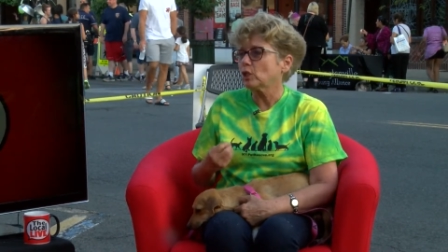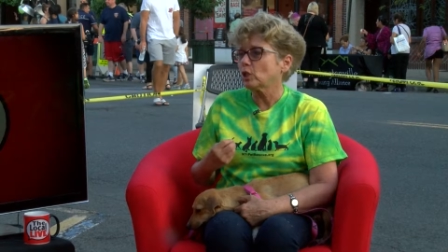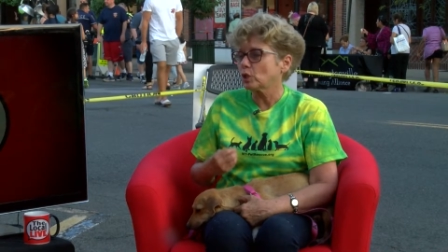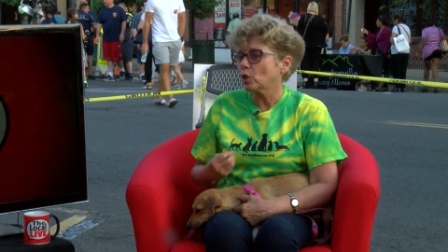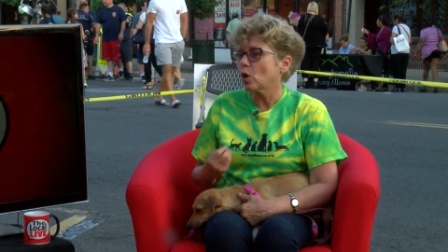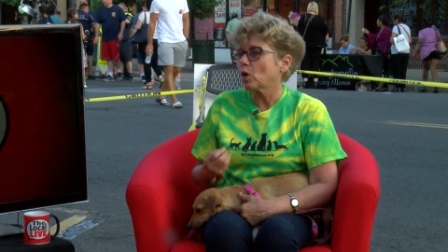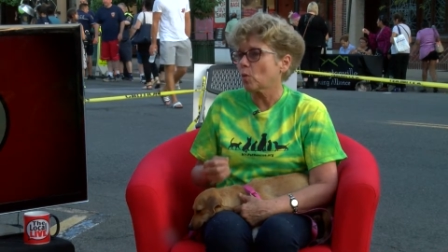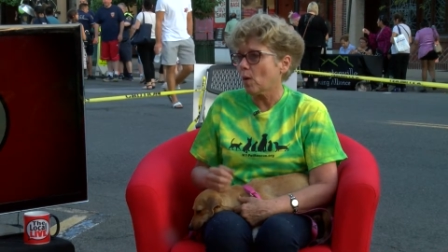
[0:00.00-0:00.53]
your
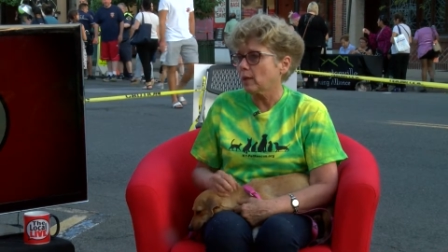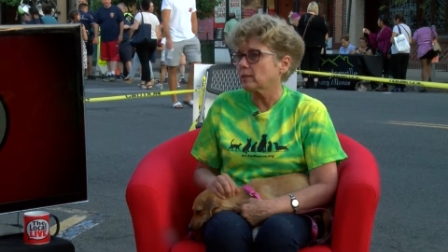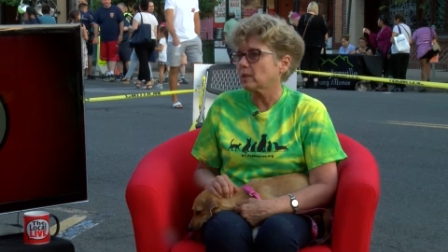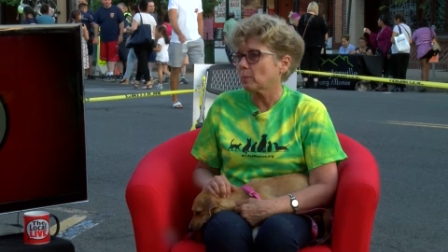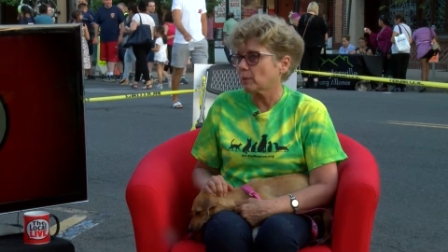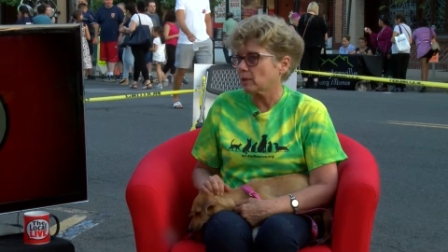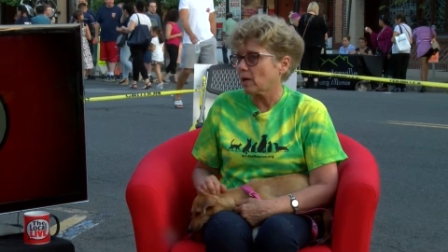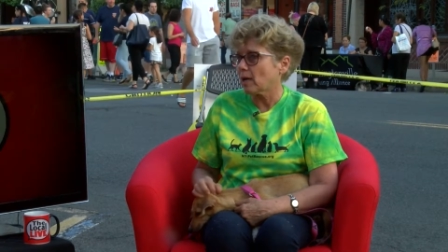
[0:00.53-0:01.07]
dog winds
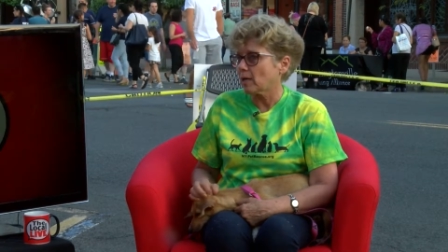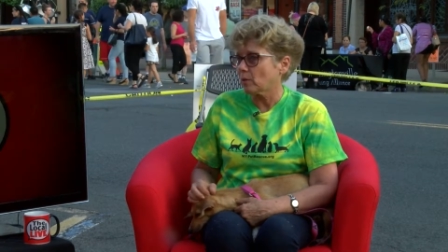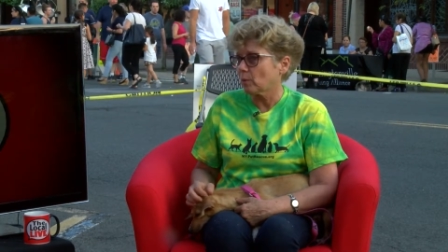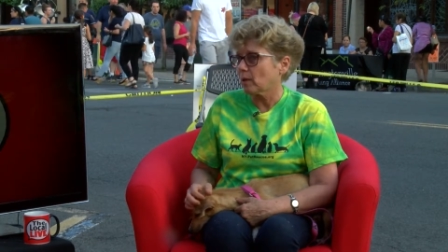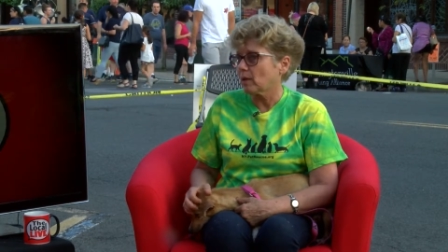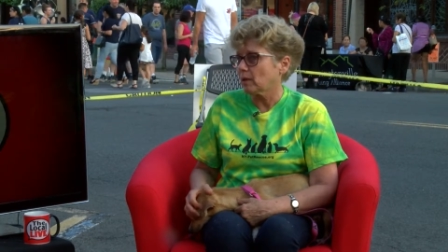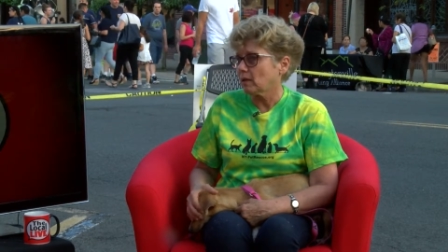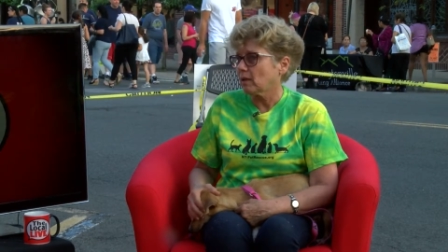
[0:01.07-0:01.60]
up with
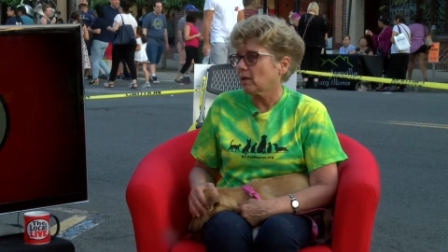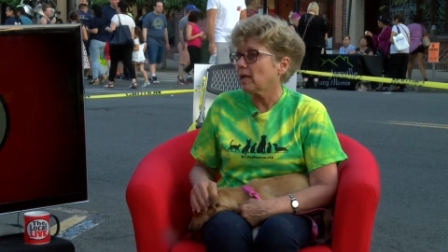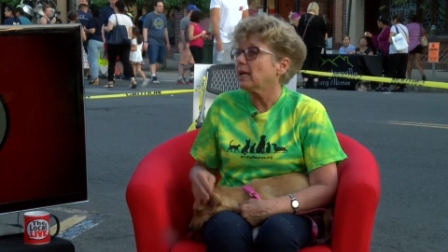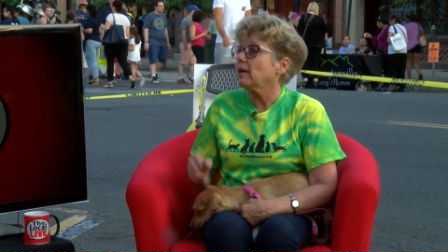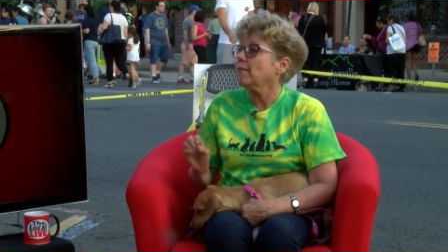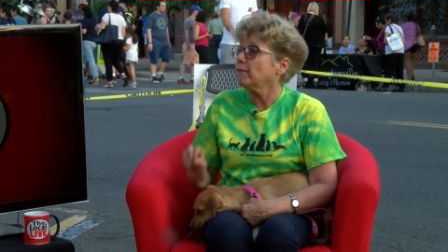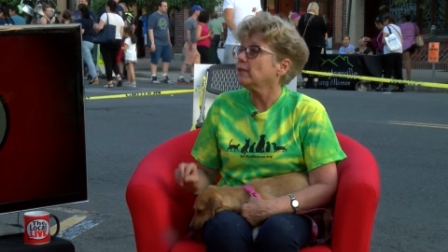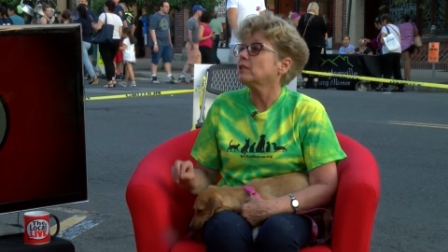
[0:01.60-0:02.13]
diarrhea,
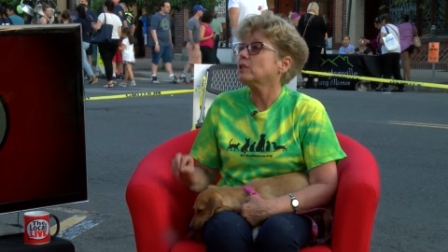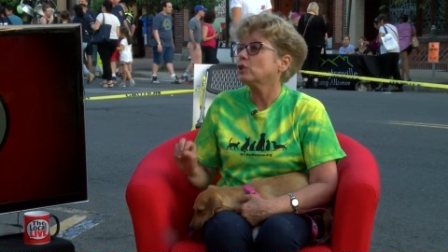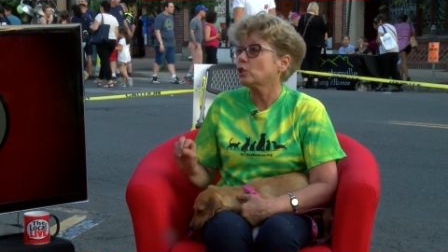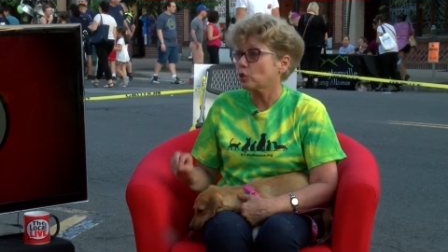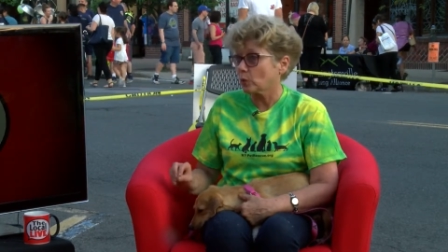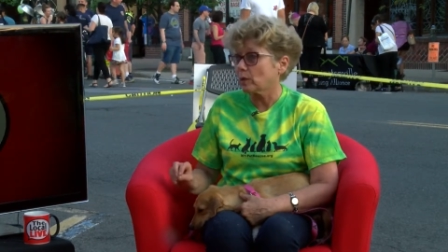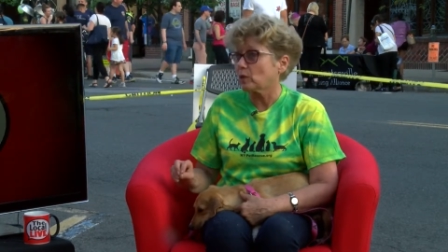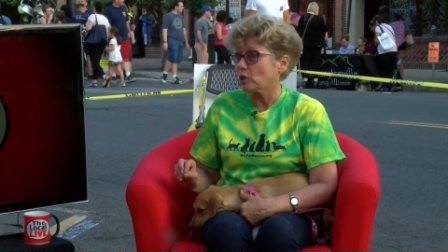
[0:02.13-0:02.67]
if it's a
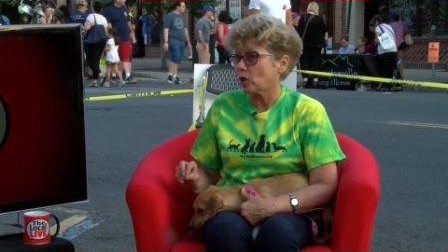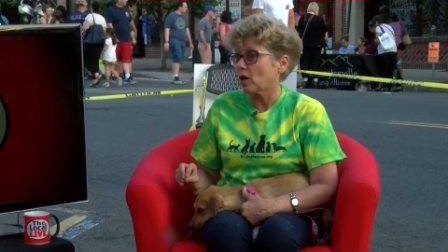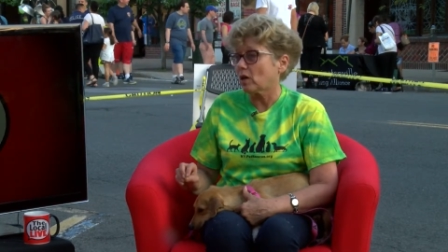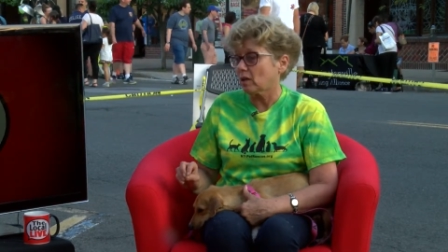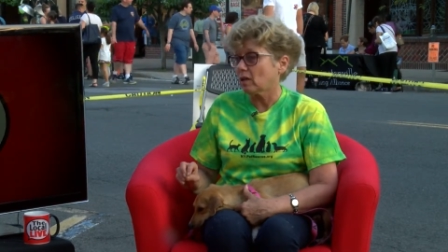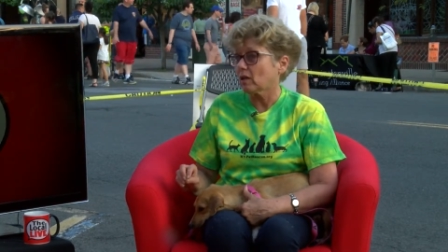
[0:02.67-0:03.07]
street dog.